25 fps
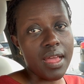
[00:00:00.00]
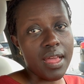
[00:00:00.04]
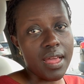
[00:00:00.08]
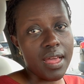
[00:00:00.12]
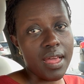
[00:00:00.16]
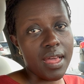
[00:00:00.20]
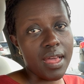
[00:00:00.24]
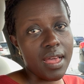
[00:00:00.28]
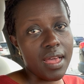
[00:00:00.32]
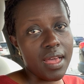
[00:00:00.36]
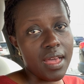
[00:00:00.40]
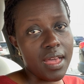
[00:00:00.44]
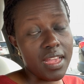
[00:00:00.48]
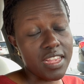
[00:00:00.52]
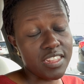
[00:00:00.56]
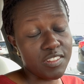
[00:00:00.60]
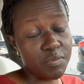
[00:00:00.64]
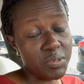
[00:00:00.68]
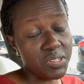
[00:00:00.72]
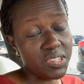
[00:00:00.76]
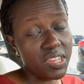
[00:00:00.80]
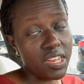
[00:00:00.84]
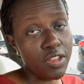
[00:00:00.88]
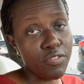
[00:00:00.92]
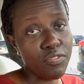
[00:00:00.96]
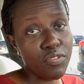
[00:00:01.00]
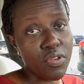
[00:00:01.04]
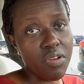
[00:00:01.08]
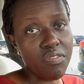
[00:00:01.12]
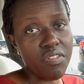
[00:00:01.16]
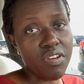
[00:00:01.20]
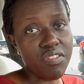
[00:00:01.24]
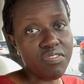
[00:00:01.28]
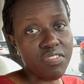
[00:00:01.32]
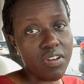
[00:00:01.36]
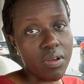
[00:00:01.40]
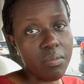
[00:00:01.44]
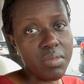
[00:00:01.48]
especially if you have
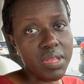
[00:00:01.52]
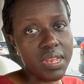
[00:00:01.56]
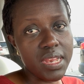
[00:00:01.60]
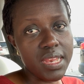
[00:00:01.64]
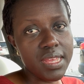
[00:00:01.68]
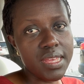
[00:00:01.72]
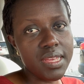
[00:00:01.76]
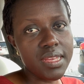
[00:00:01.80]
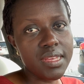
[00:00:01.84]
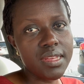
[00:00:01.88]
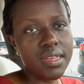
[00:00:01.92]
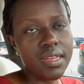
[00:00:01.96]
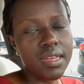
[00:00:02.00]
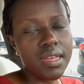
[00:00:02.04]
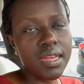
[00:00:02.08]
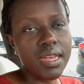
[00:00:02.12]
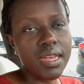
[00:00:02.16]
a family,